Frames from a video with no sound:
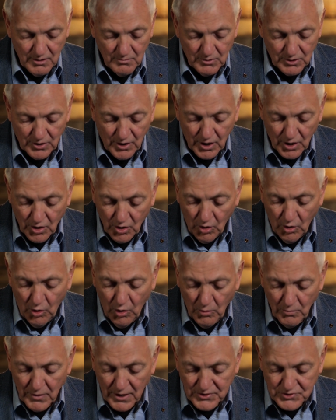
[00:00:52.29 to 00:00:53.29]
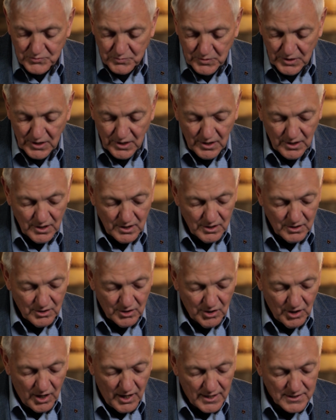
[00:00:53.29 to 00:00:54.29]
But our goal must be
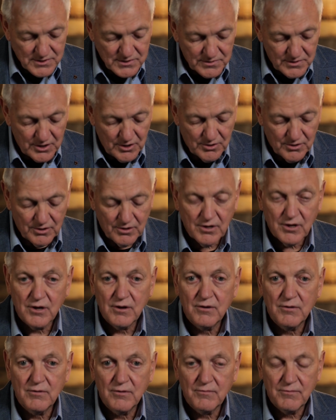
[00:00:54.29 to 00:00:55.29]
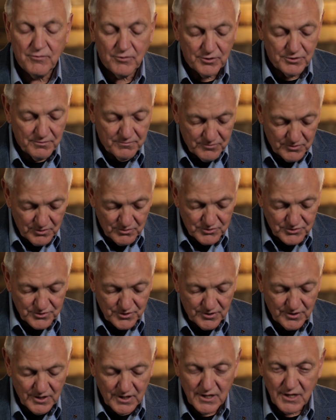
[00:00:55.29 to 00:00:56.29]
God's leader for the
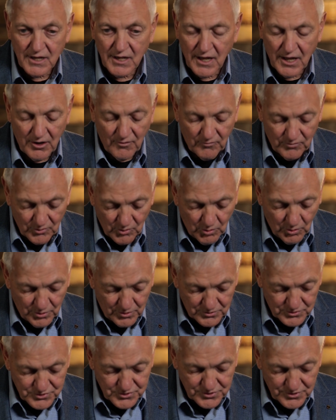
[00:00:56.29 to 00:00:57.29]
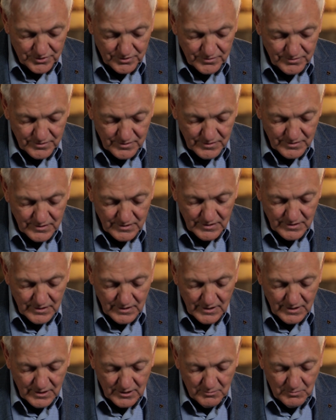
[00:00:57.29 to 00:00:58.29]
future of Cornerstone.
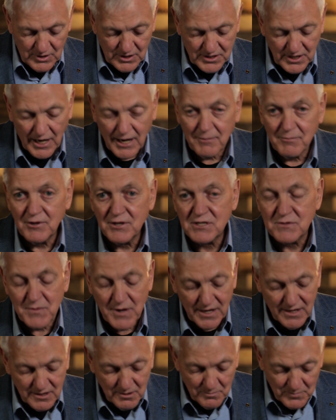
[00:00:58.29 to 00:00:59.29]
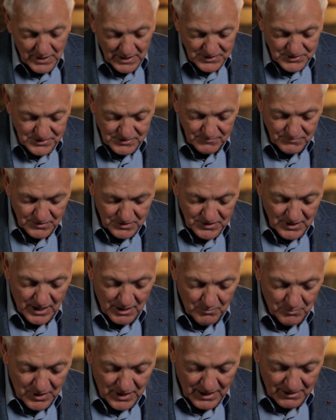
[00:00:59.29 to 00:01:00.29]
In the meantime, let's make the best of the
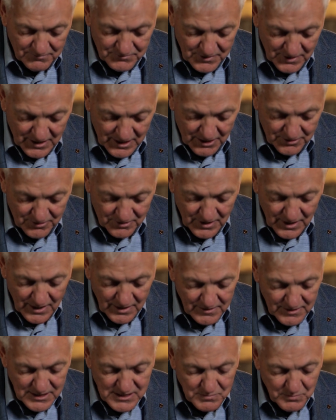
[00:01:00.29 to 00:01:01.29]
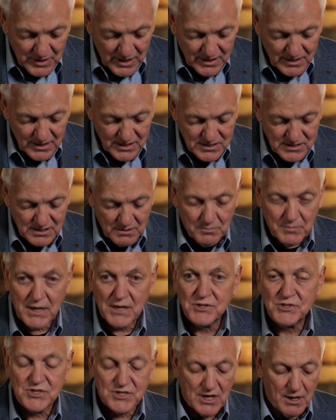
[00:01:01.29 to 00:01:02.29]
time we have together. Let's make this the
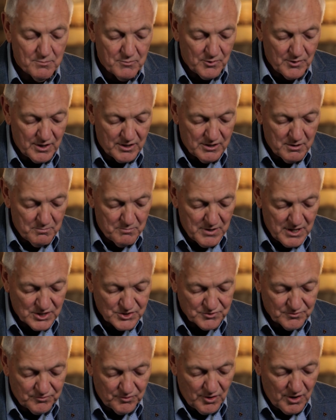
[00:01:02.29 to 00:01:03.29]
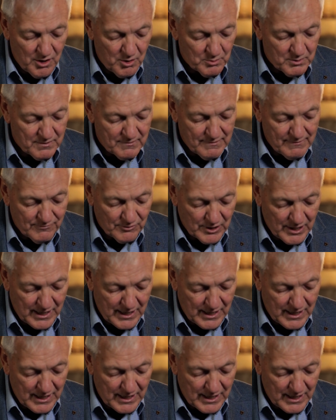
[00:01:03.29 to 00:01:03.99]
best summer and the best fall we've ever